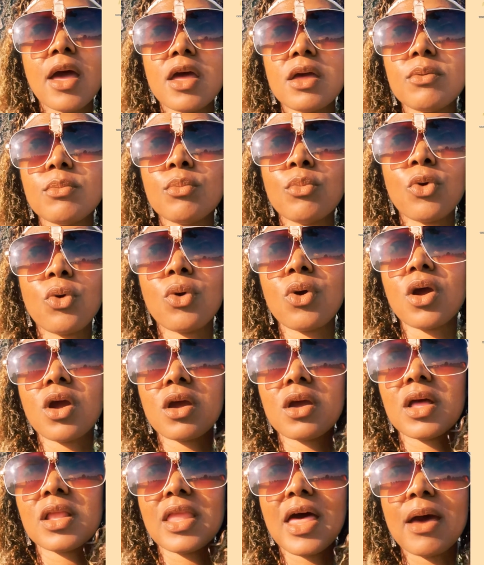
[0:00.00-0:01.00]
more
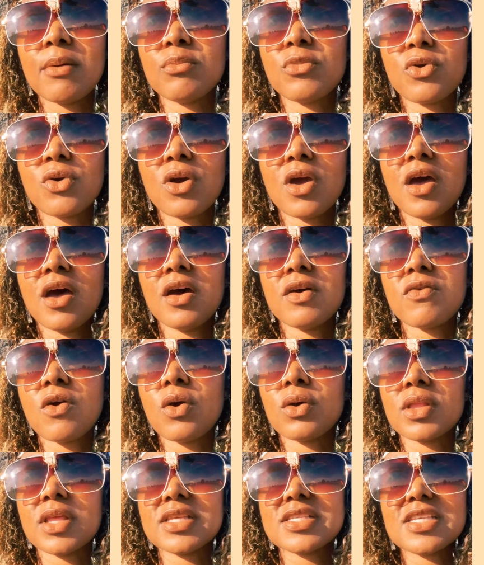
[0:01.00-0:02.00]
of
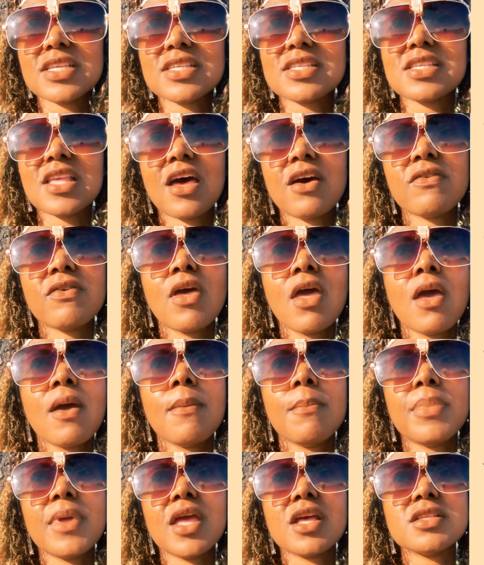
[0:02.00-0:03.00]
holistic stuff
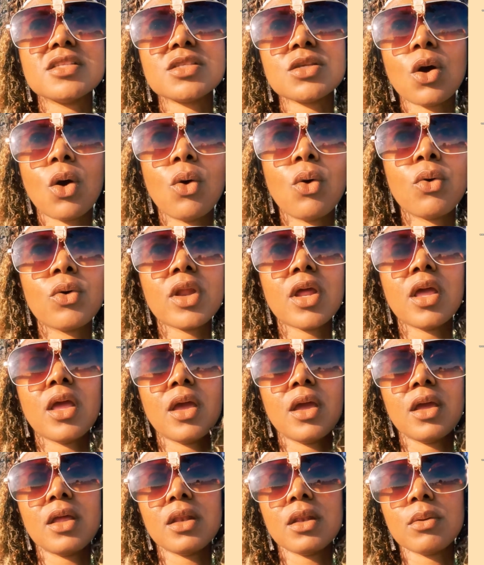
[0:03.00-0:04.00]
being sold
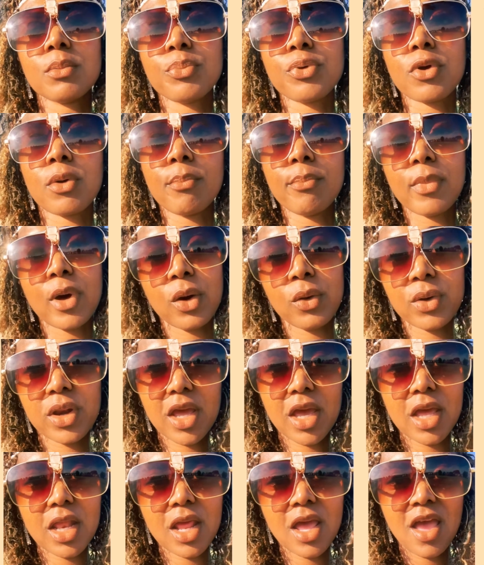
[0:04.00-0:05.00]
and
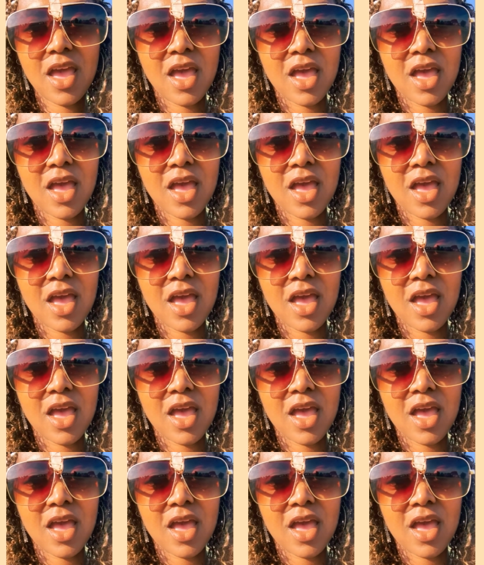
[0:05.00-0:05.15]
promoted,